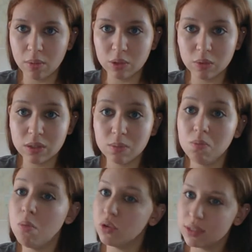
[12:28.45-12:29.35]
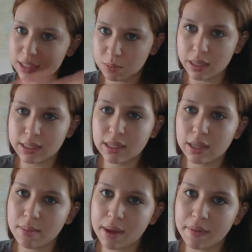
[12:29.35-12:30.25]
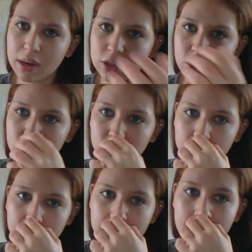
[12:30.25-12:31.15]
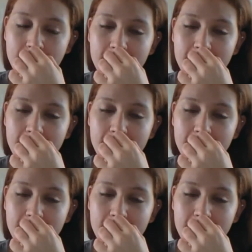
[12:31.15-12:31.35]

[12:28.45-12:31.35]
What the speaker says: which was most explicitly about that internal journey.